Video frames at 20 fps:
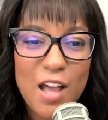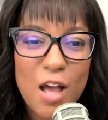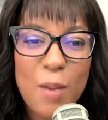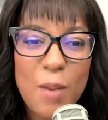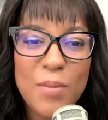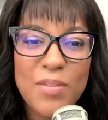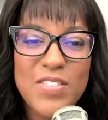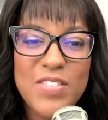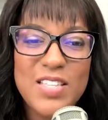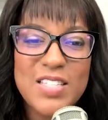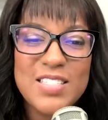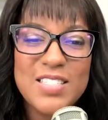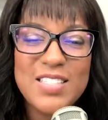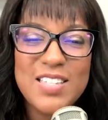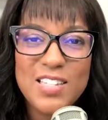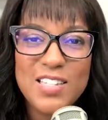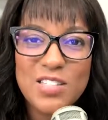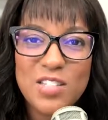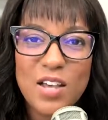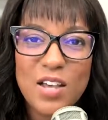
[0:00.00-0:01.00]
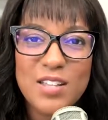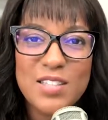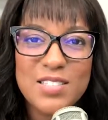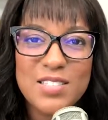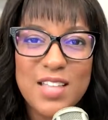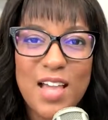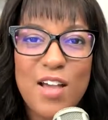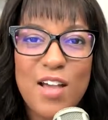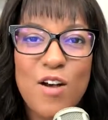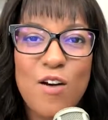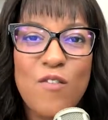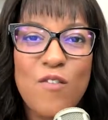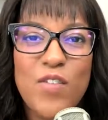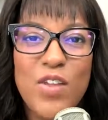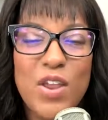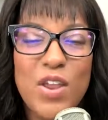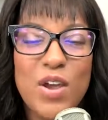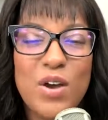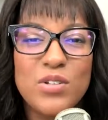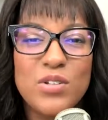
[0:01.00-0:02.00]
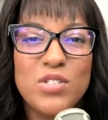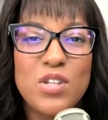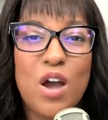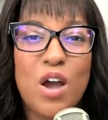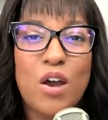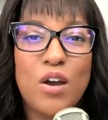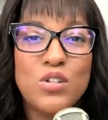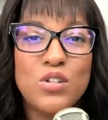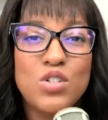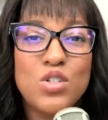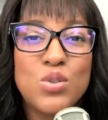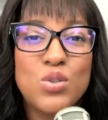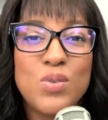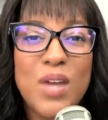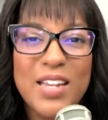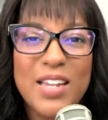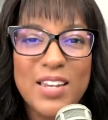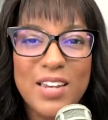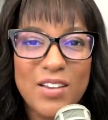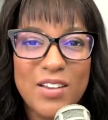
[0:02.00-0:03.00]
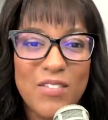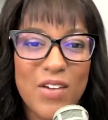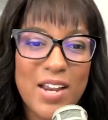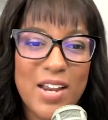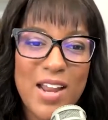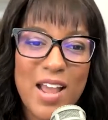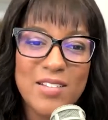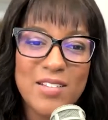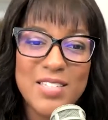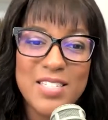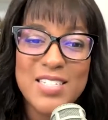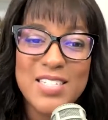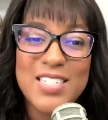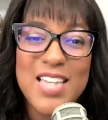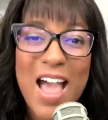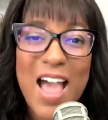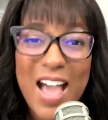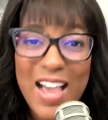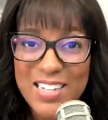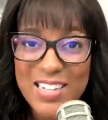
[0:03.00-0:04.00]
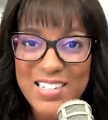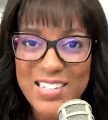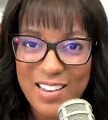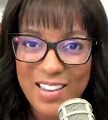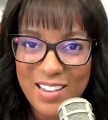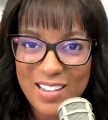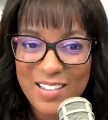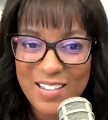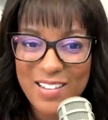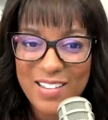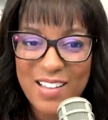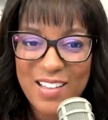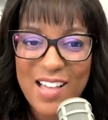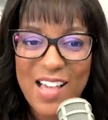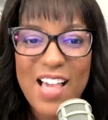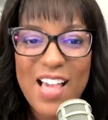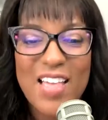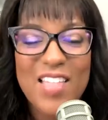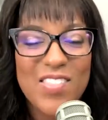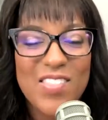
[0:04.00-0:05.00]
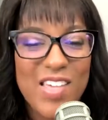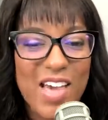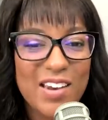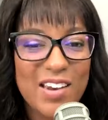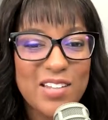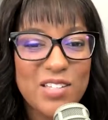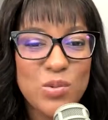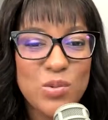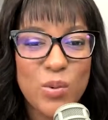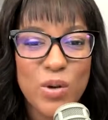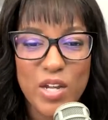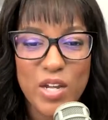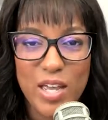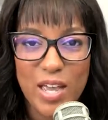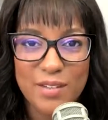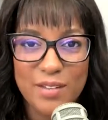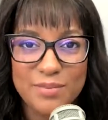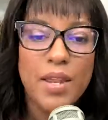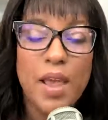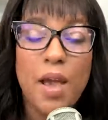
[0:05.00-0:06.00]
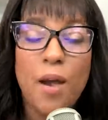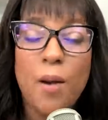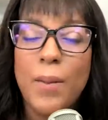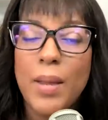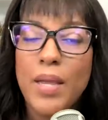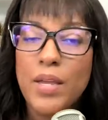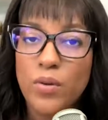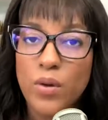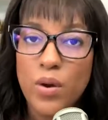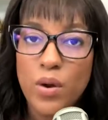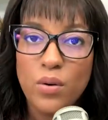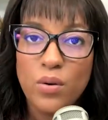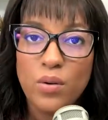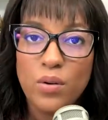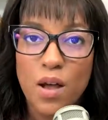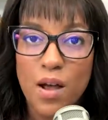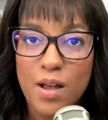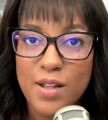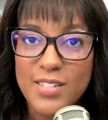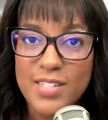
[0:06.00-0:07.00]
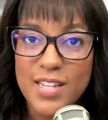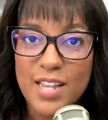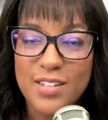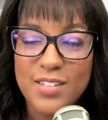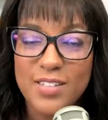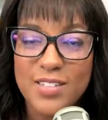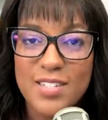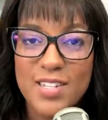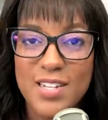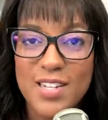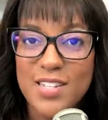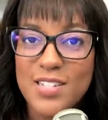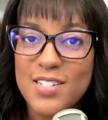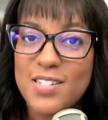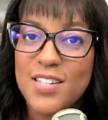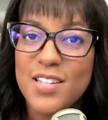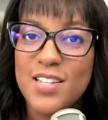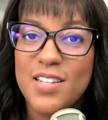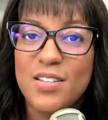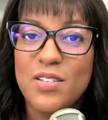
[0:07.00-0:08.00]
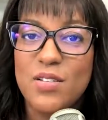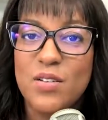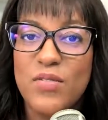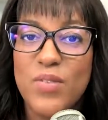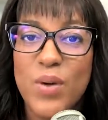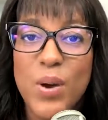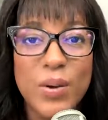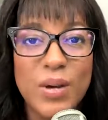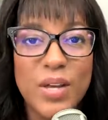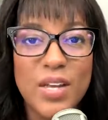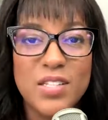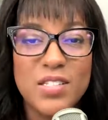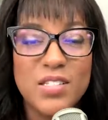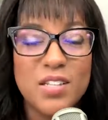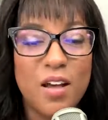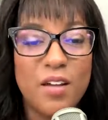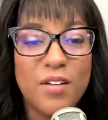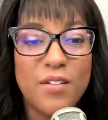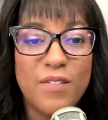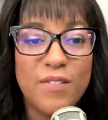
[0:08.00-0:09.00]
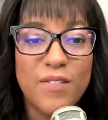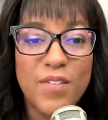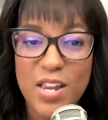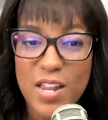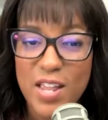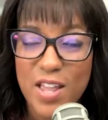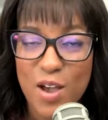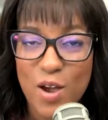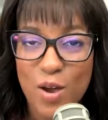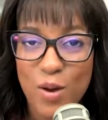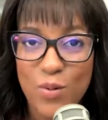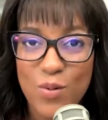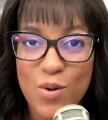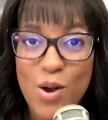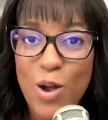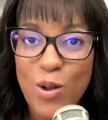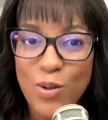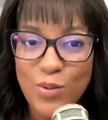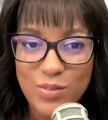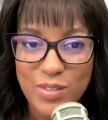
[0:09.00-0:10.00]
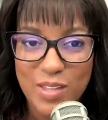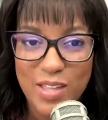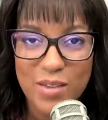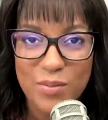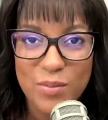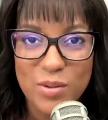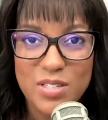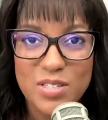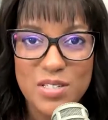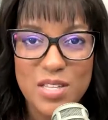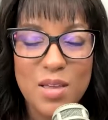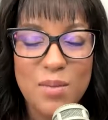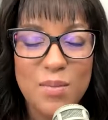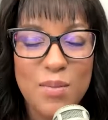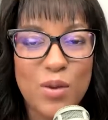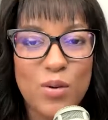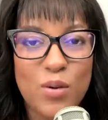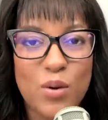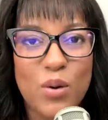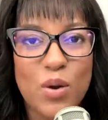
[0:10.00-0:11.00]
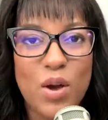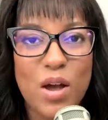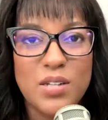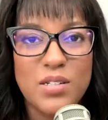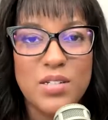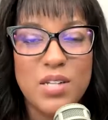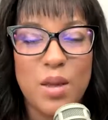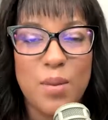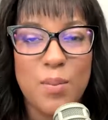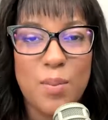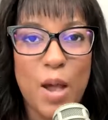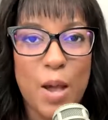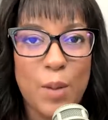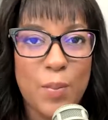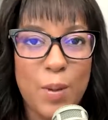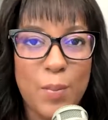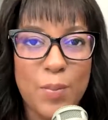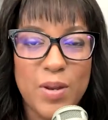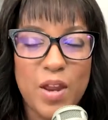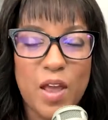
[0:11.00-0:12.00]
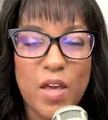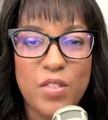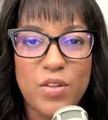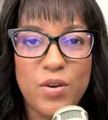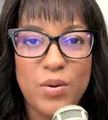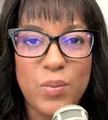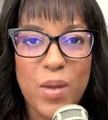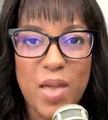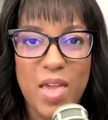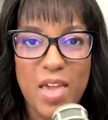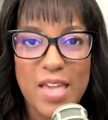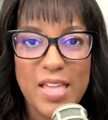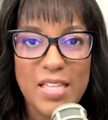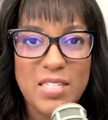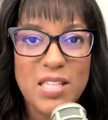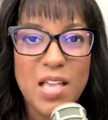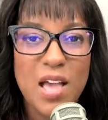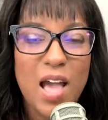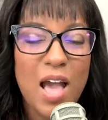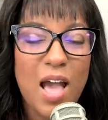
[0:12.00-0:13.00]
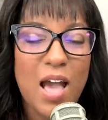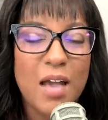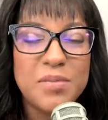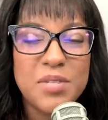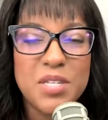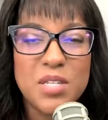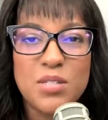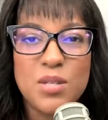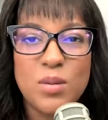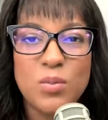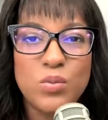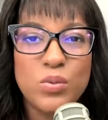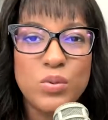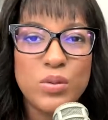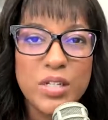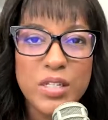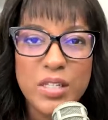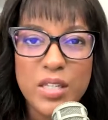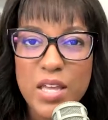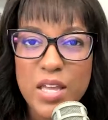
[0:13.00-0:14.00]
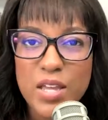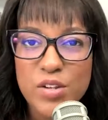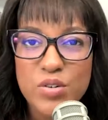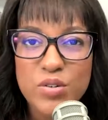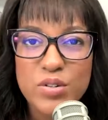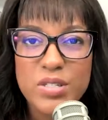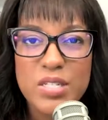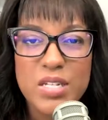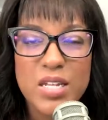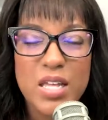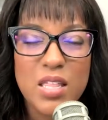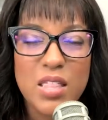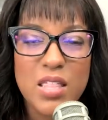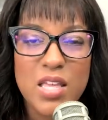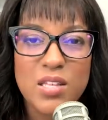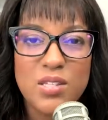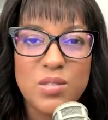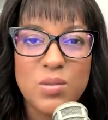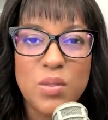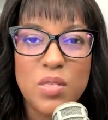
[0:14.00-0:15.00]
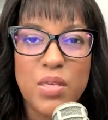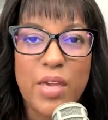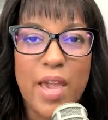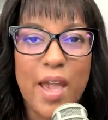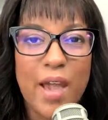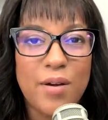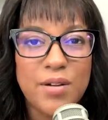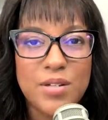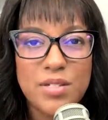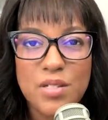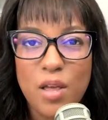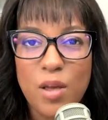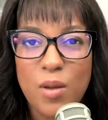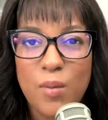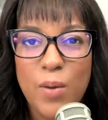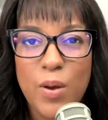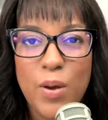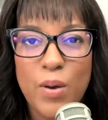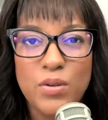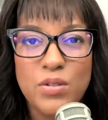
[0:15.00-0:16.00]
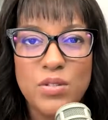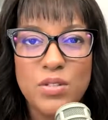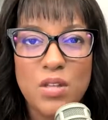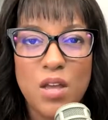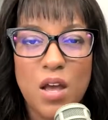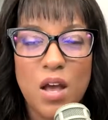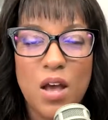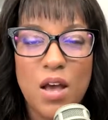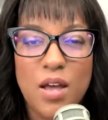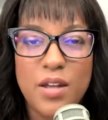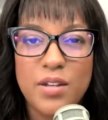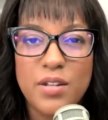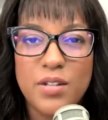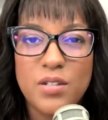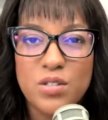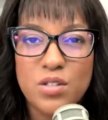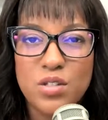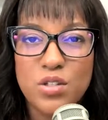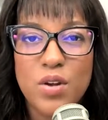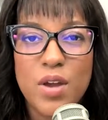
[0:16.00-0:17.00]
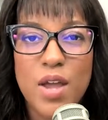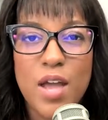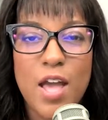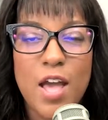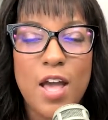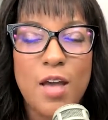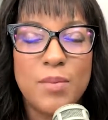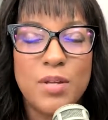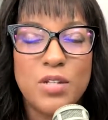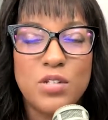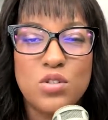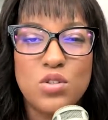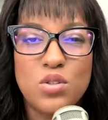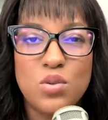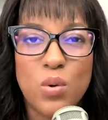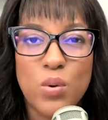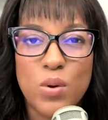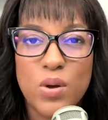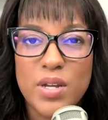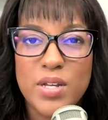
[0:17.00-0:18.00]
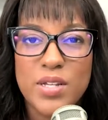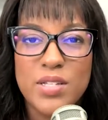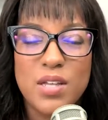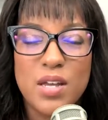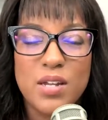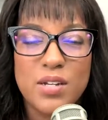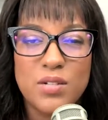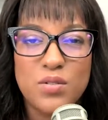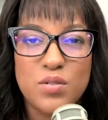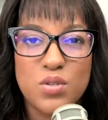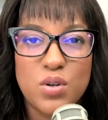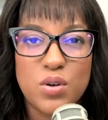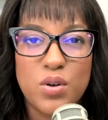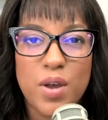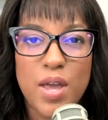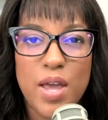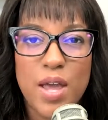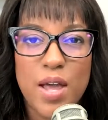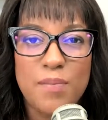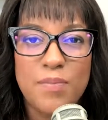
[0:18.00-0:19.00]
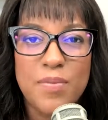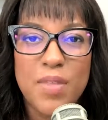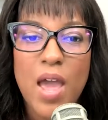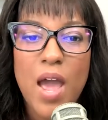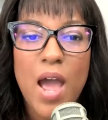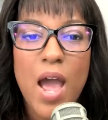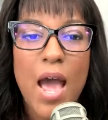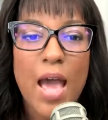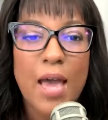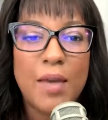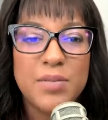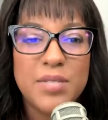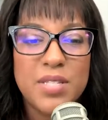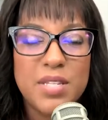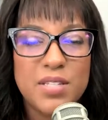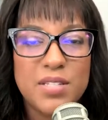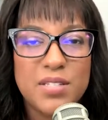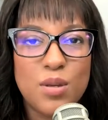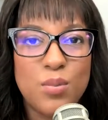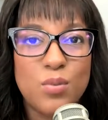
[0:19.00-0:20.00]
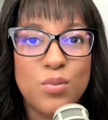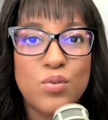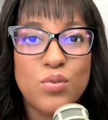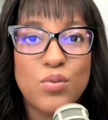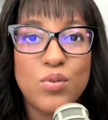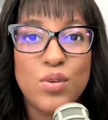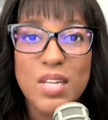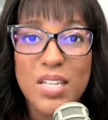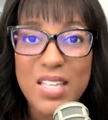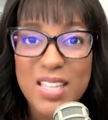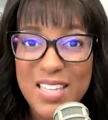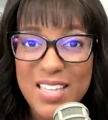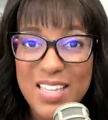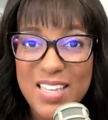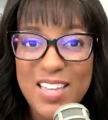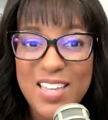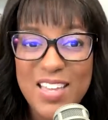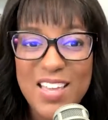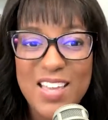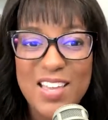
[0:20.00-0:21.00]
But these TikTok style videos are trending right now. It's a tactic that is working. Now, micro content isn't focused on video only. We're seeing micro content pop up in other ways. I'm seeing some really interesting things with carousel posts on Instagram and stories on Instagram. I'm seeing some really